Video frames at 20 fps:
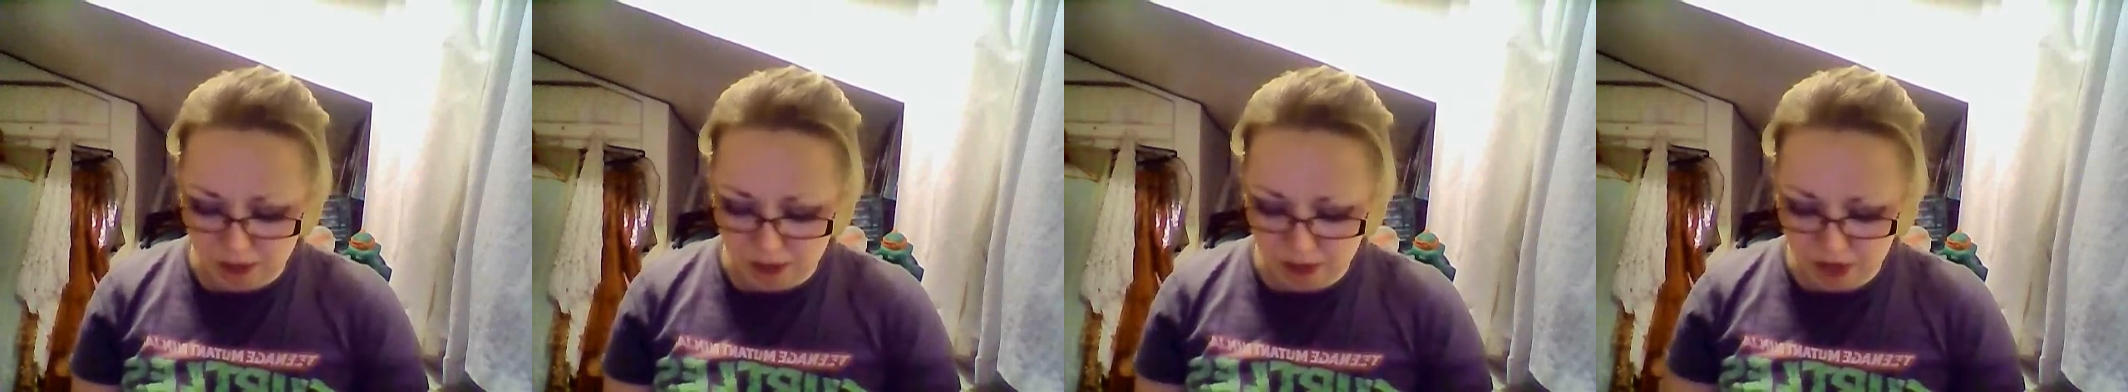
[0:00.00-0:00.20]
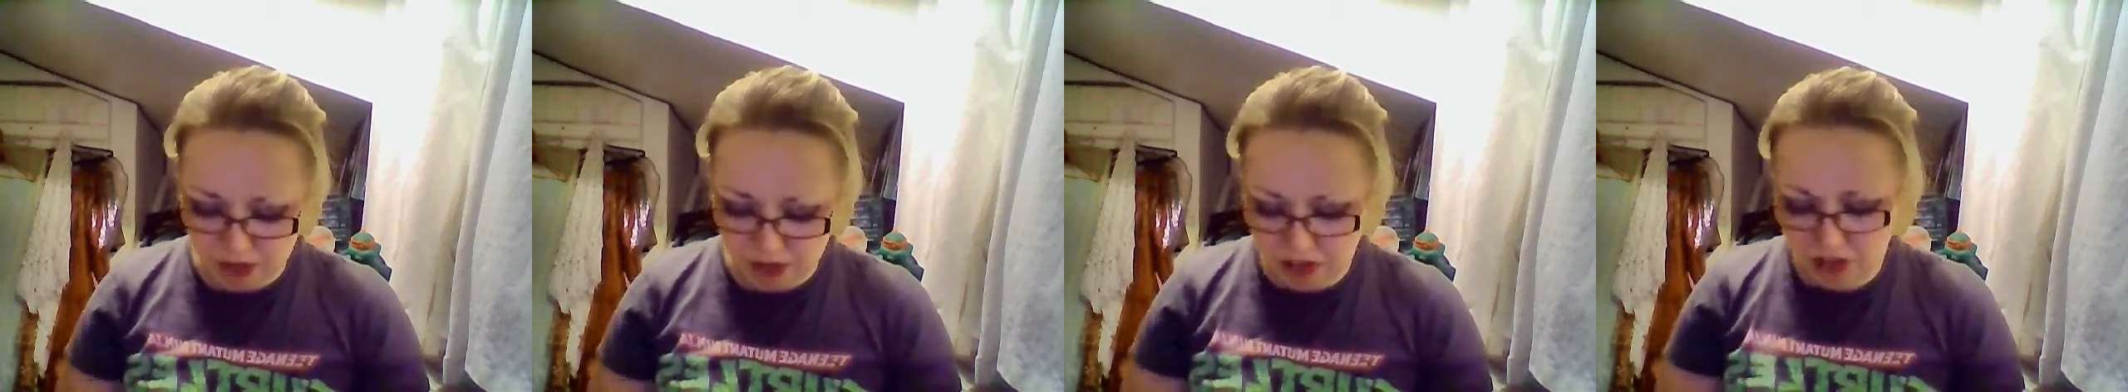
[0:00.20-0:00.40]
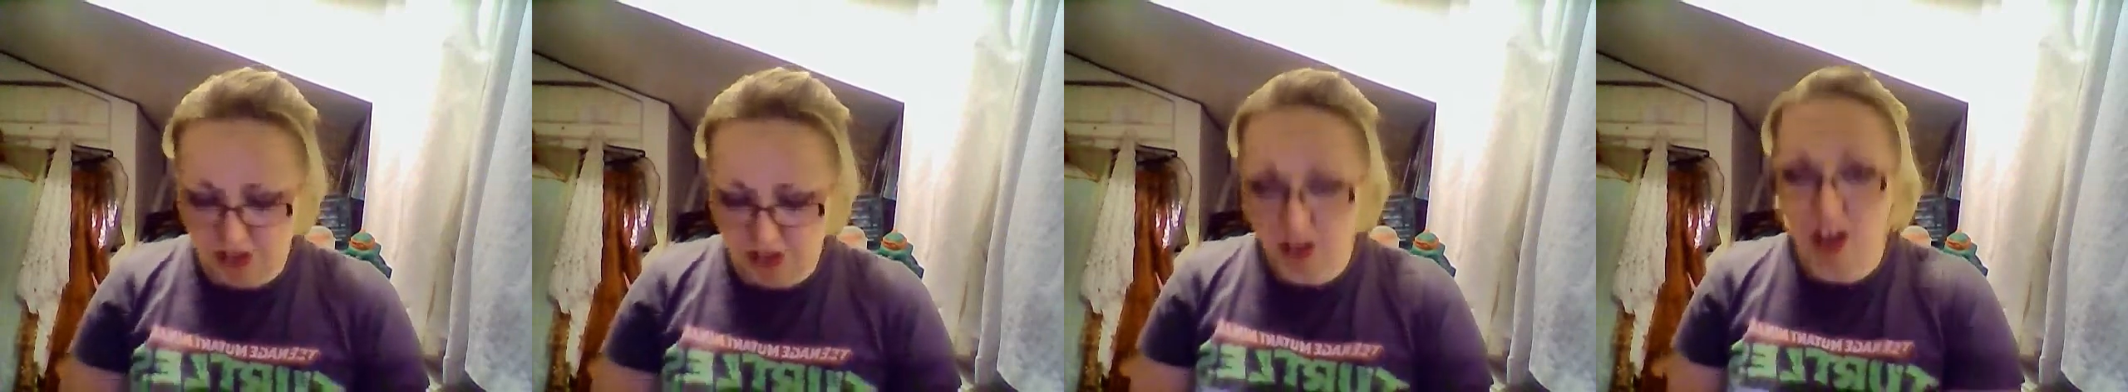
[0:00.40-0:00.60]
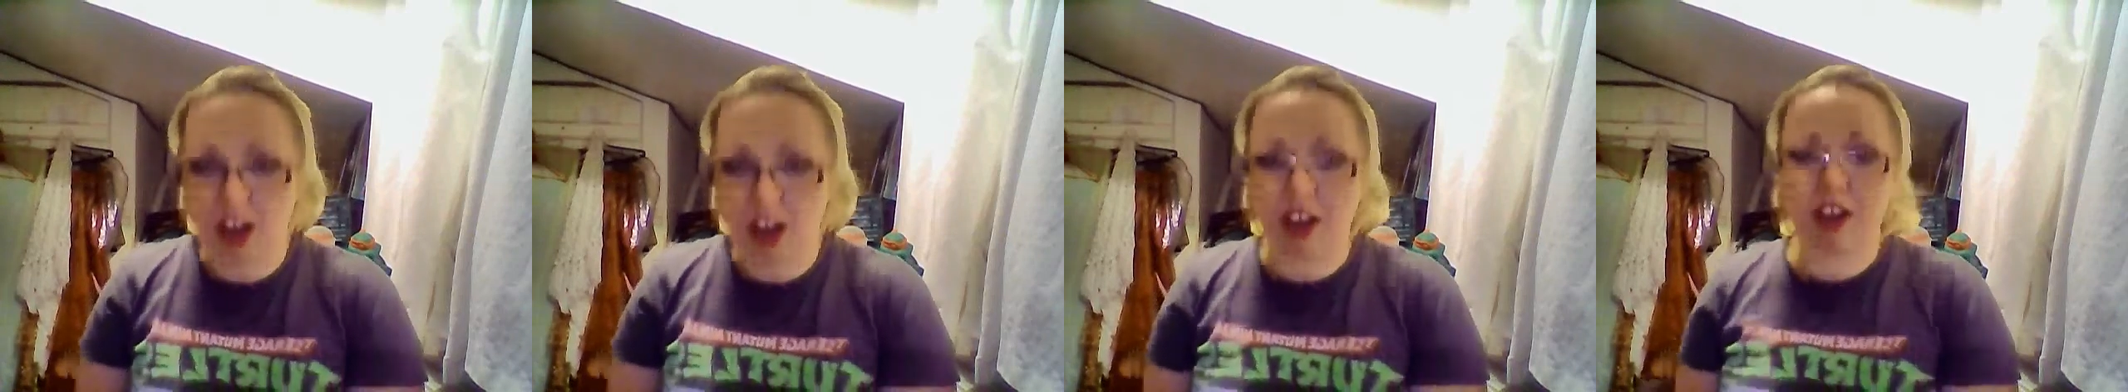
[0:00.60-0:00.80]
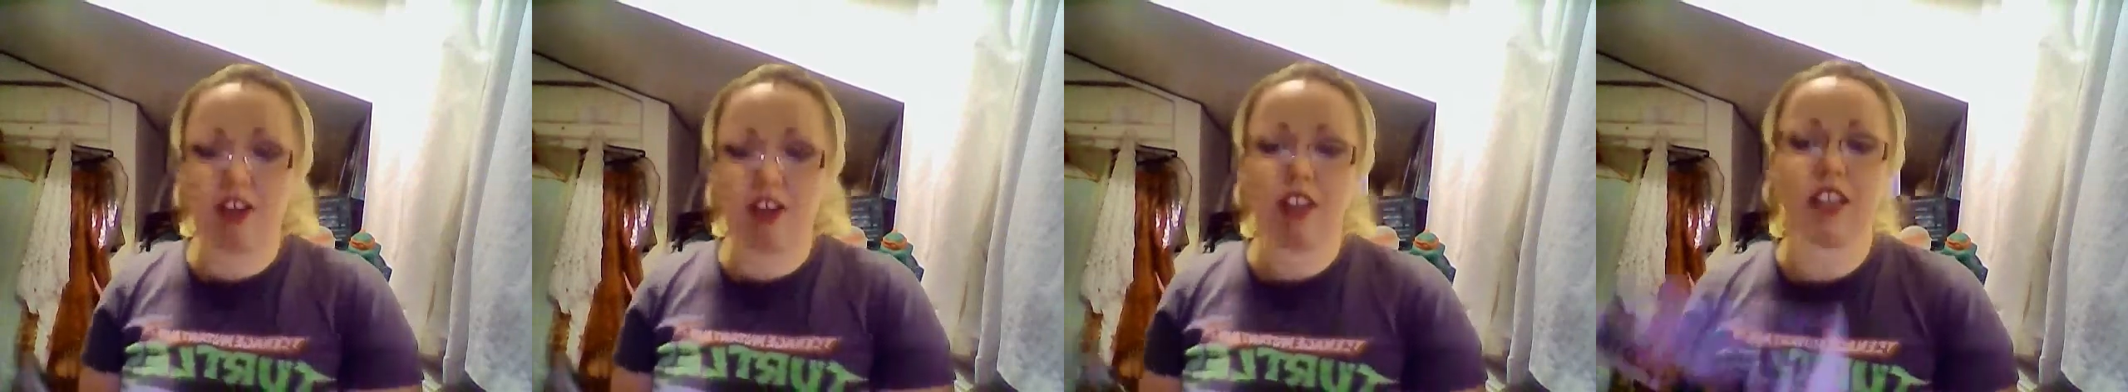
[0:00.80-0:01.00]

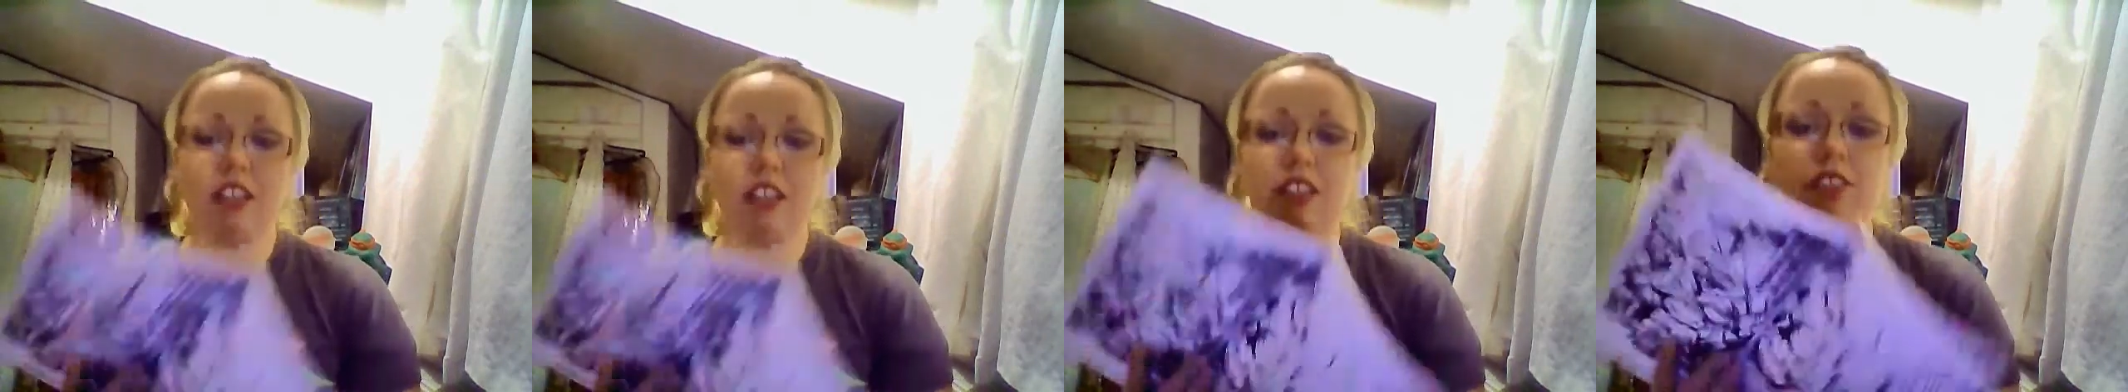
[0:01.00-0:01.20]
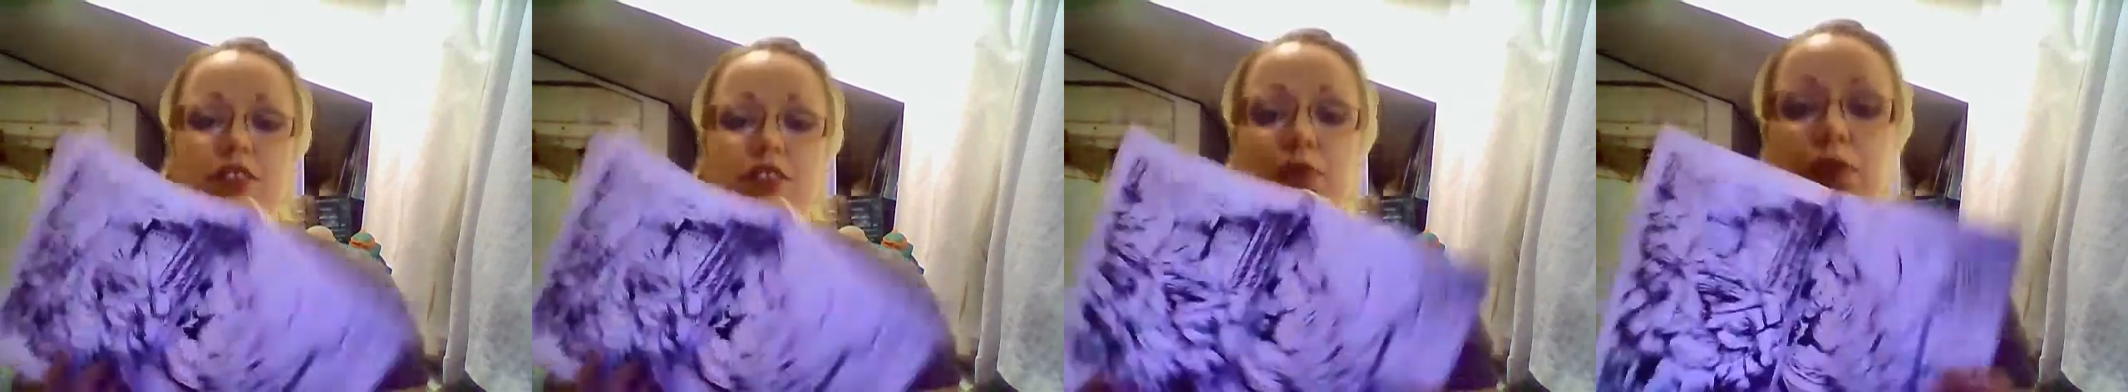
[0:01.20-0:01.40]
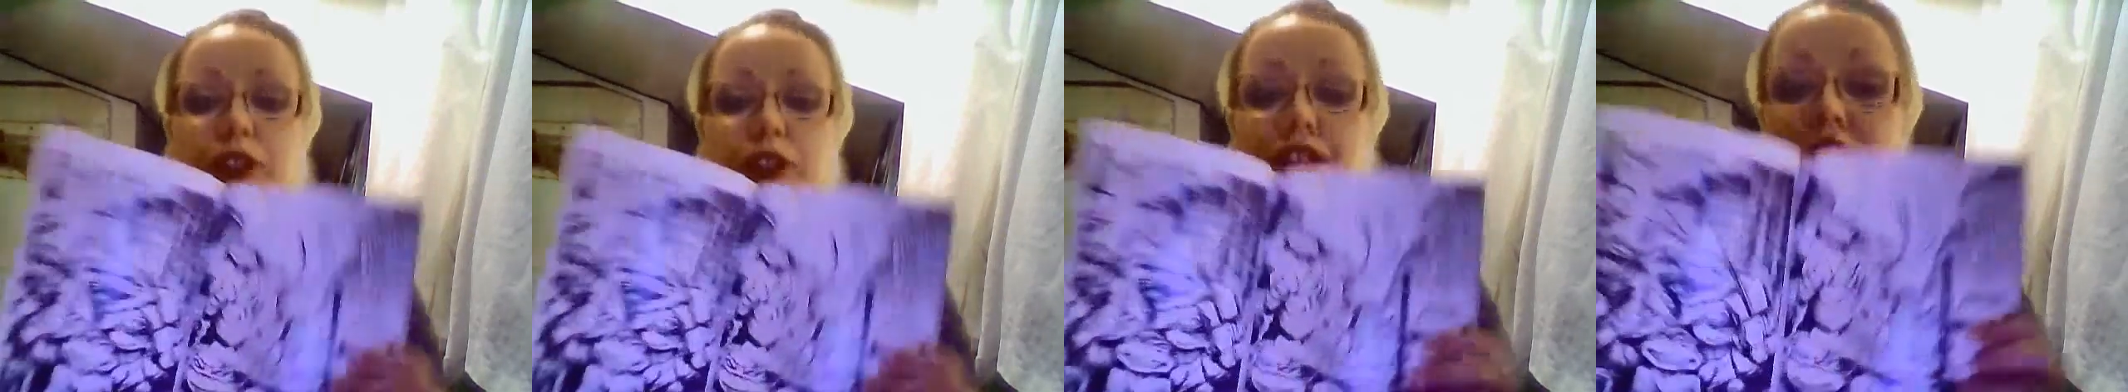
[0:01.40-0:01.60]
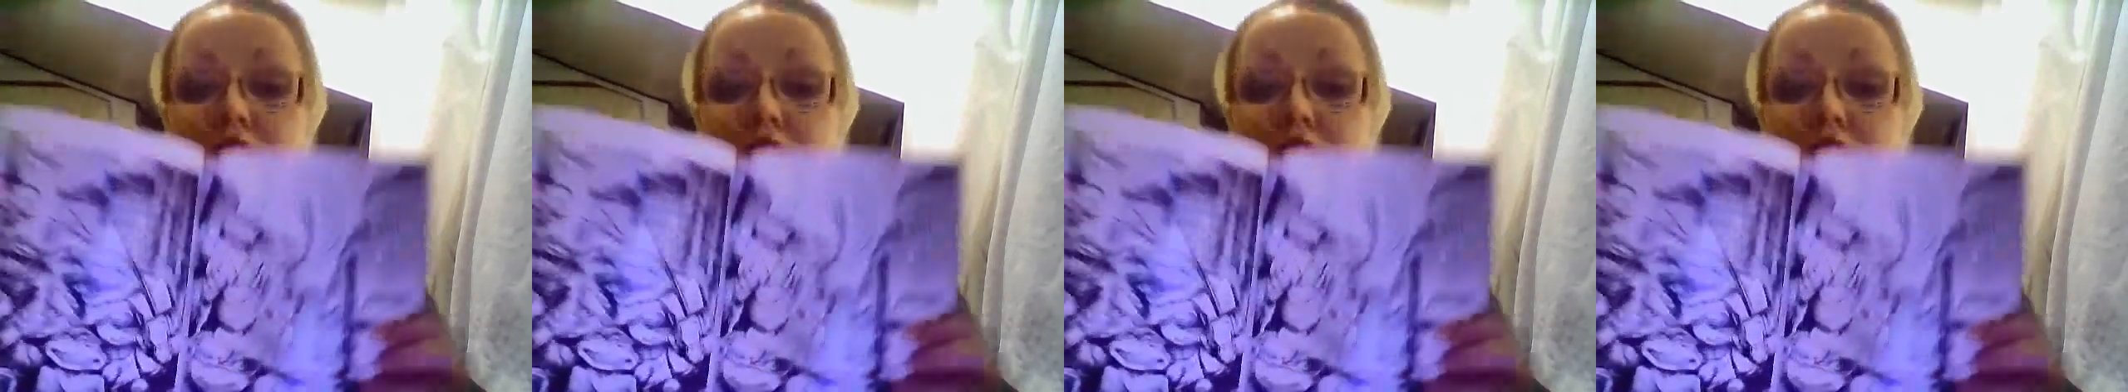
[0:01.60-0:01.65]
style, like this one